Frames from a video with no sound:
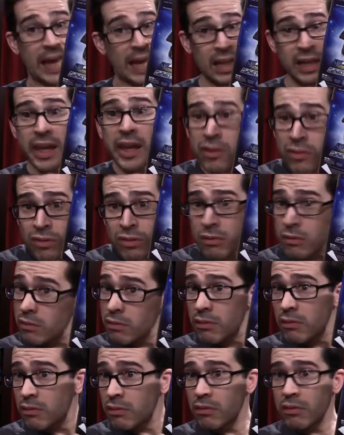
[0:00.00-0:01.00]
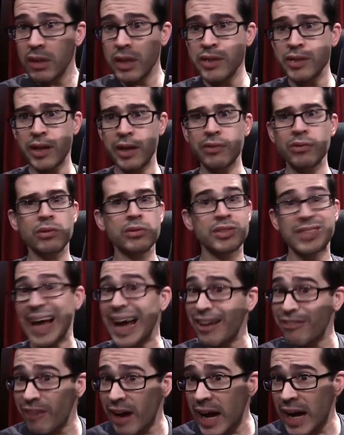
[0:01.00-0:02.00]
aliens in general,
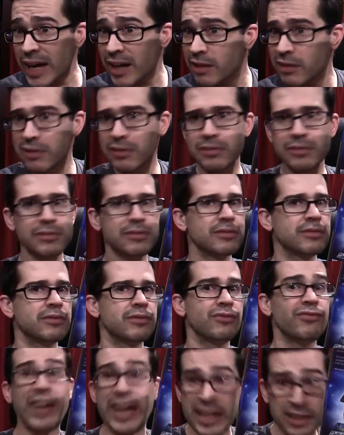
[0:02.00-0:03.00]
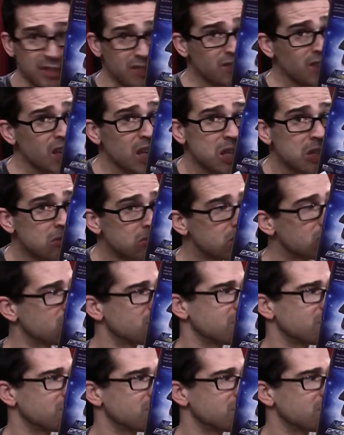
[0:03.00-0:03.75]
sci fi, fantasy.